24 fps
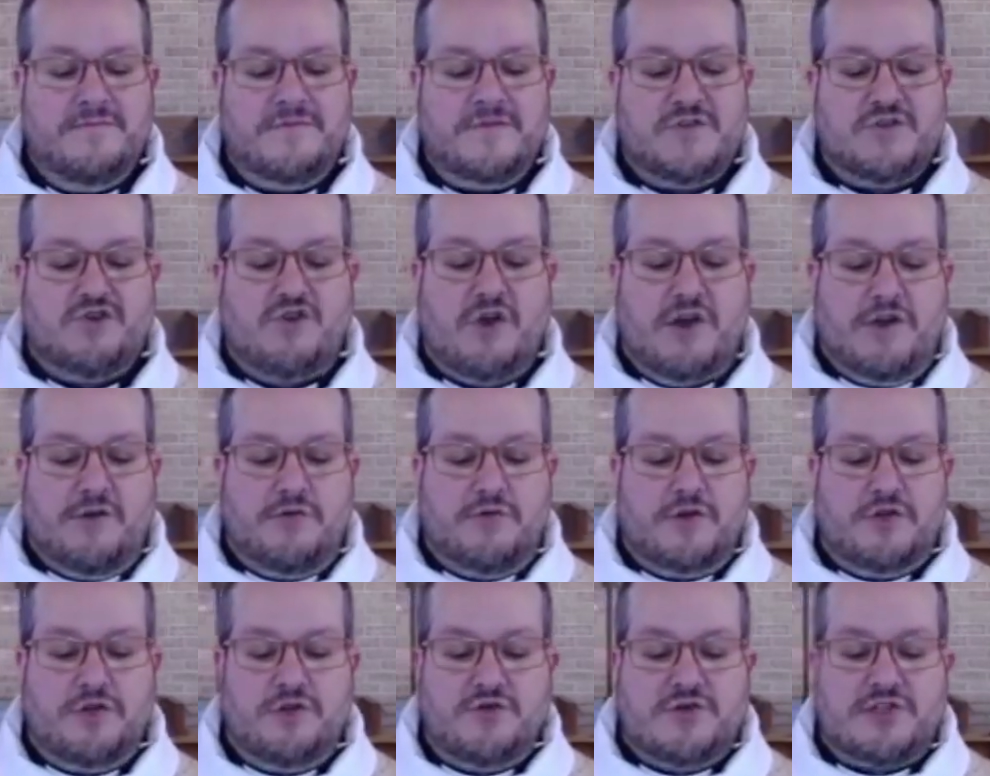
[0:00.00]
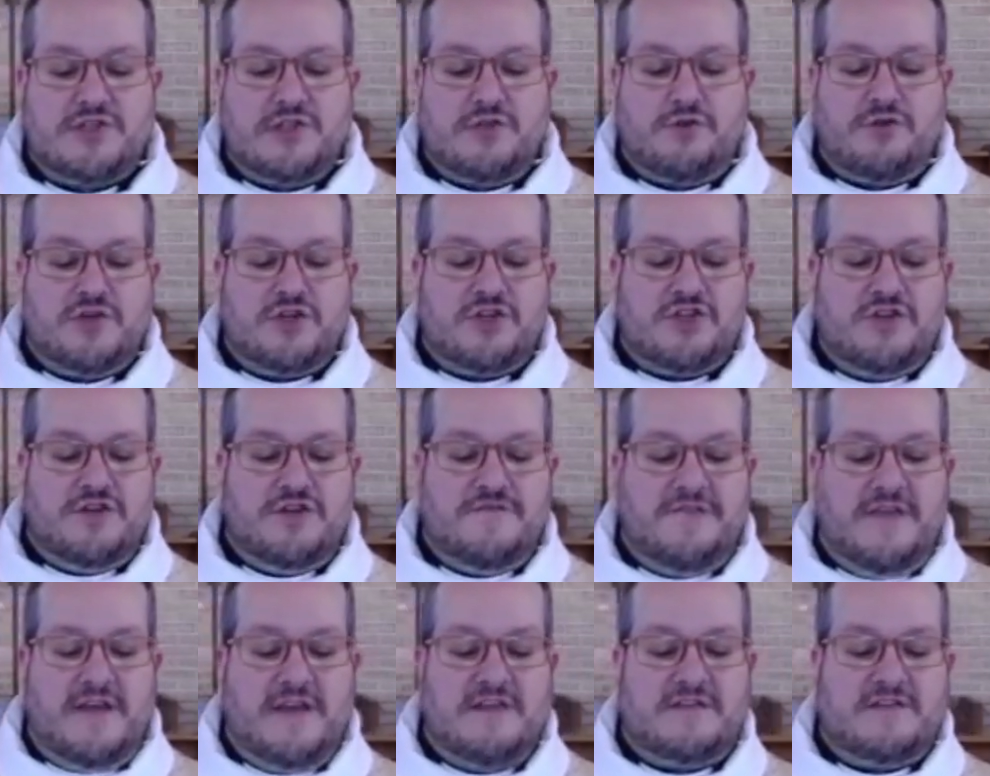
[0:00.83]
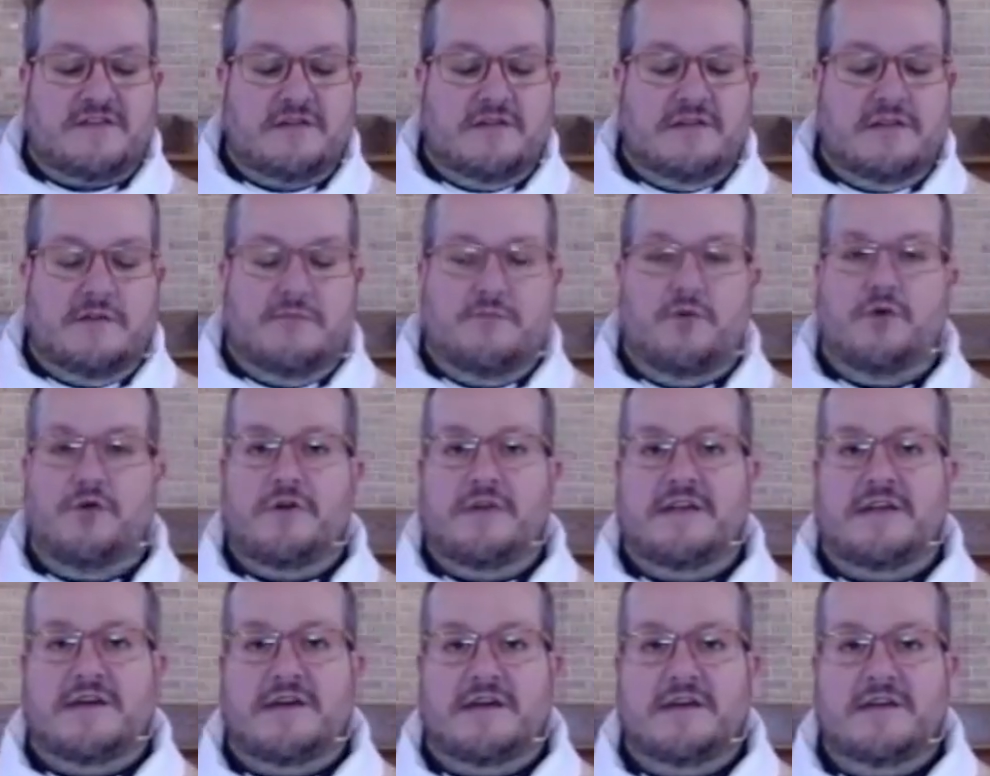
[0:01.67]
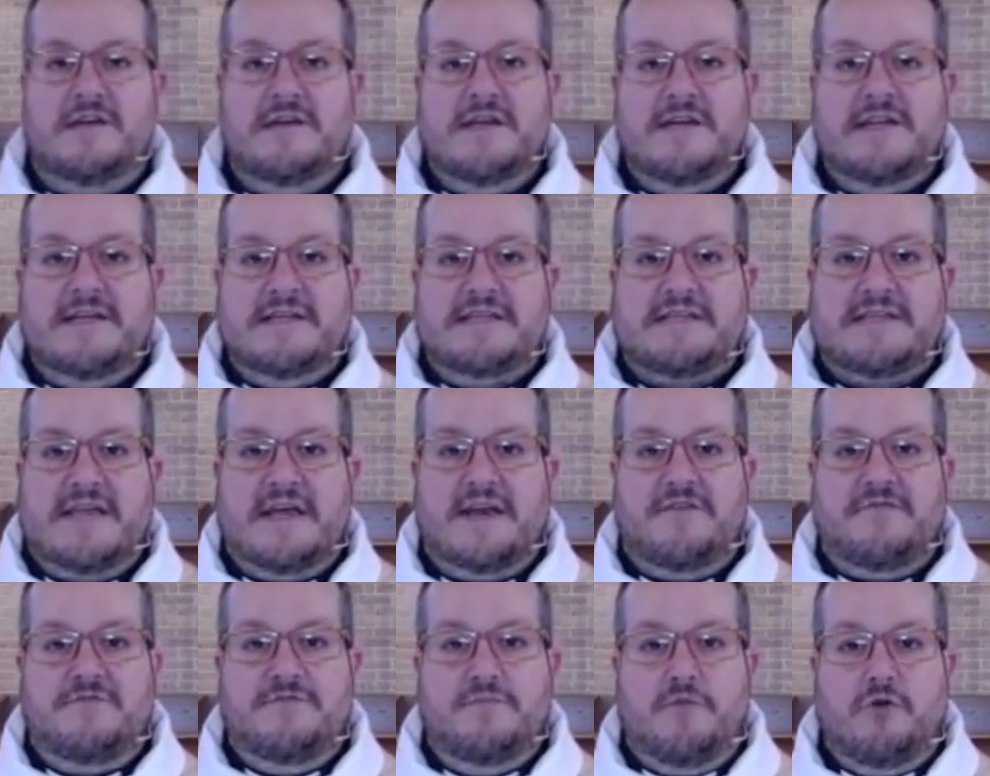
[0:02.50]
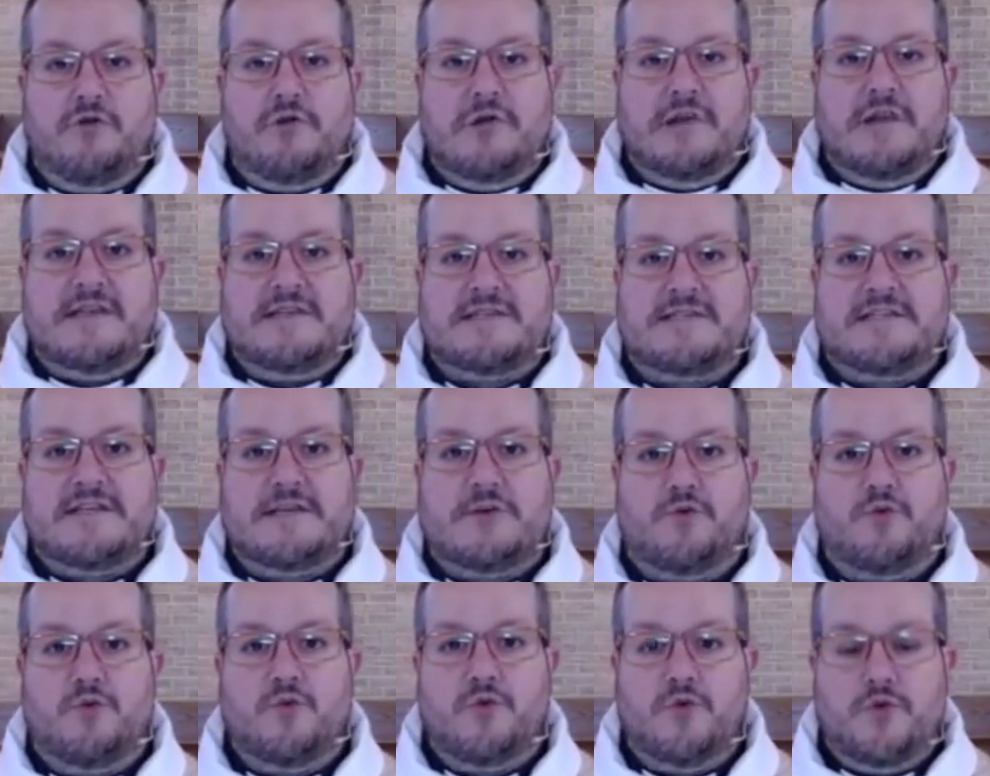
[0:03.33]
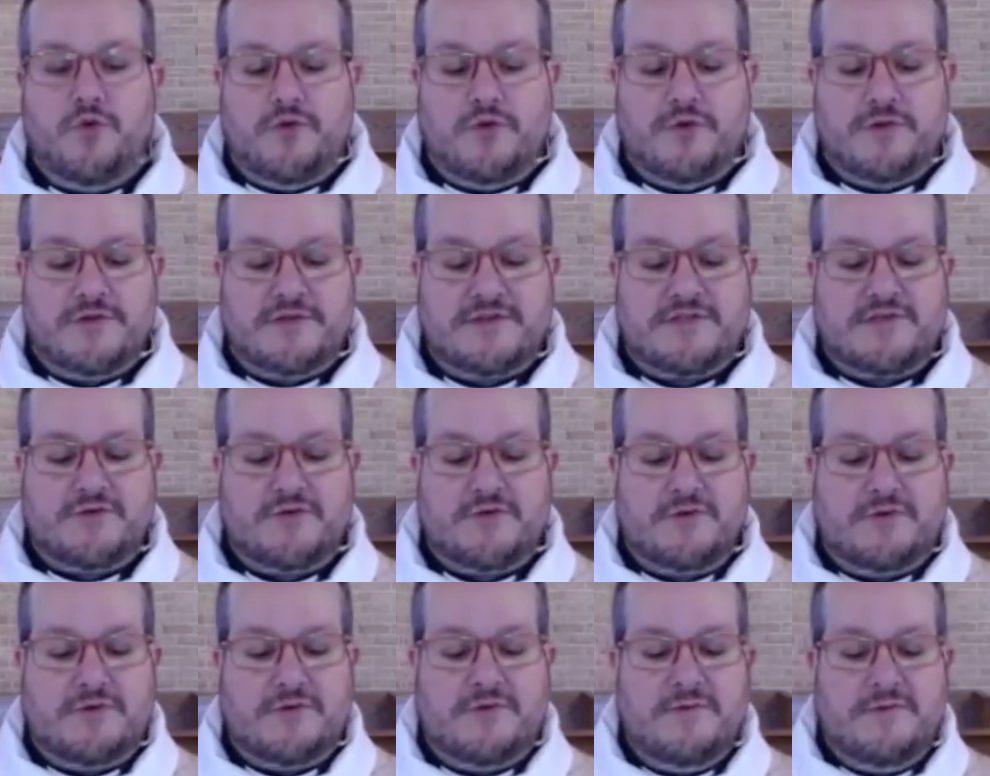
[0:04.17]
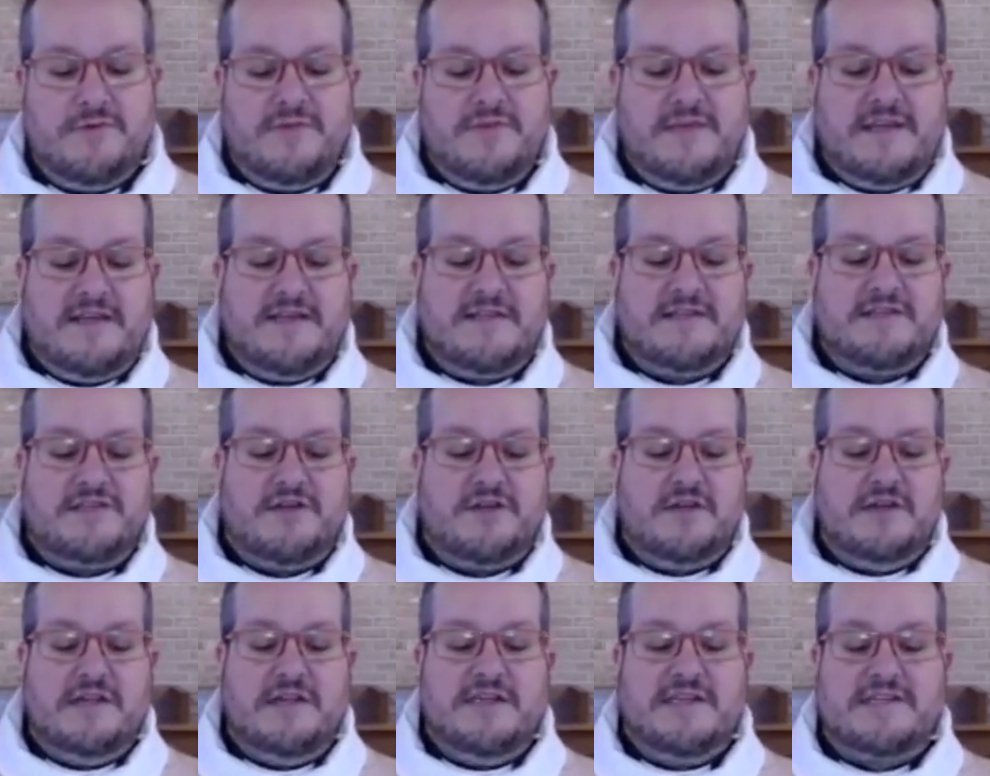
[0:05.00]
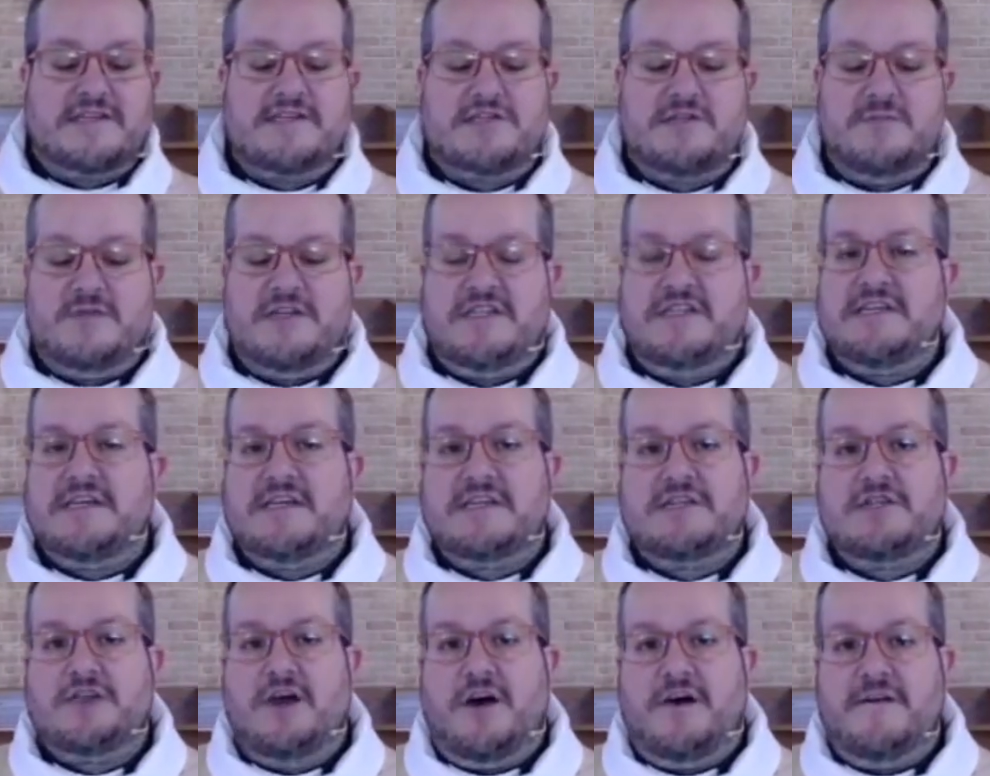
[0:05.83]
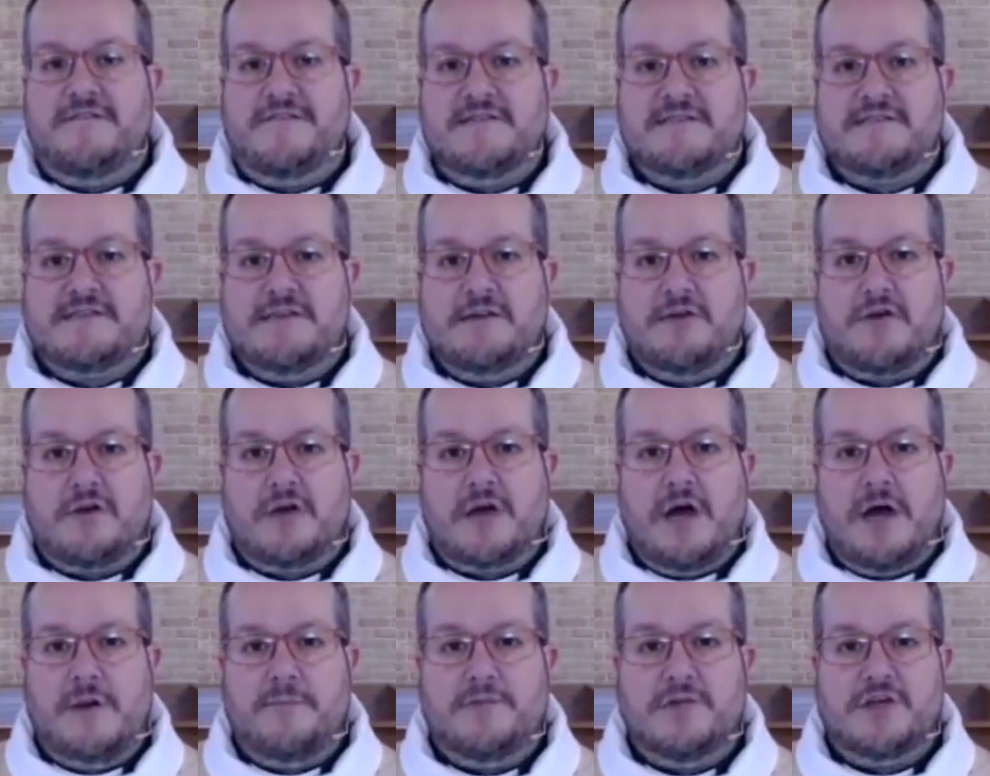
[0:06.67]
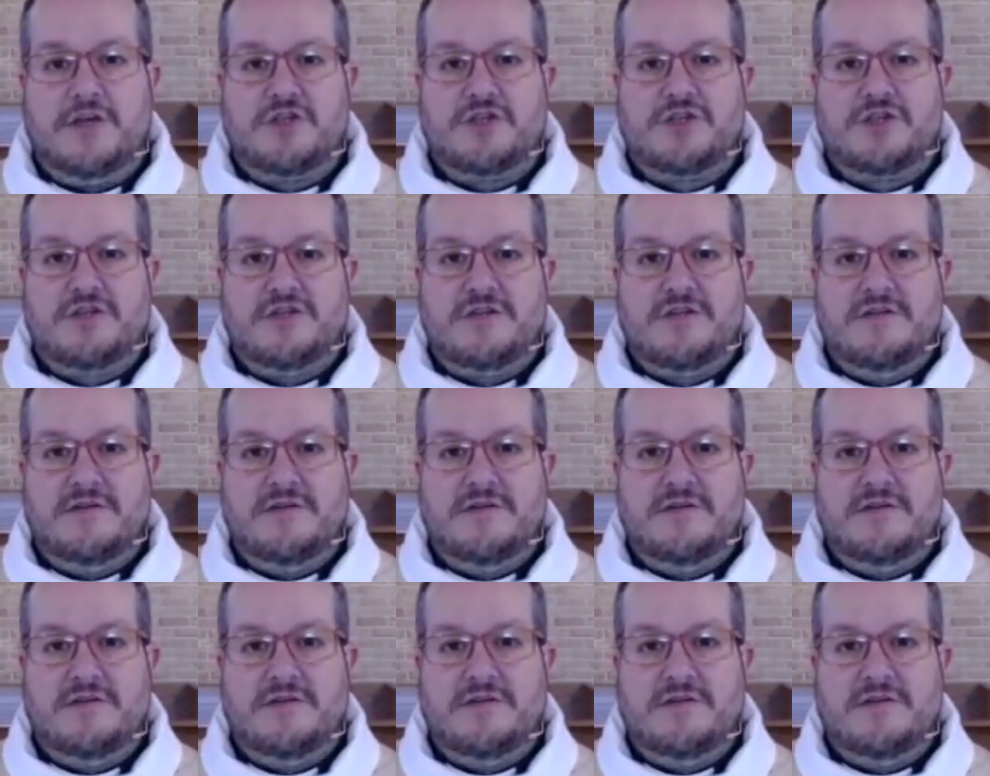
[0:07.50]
to try to reduce the Christian faith to little more than a set of moralistic rules or things on a list to be ticked off as they're accomplished.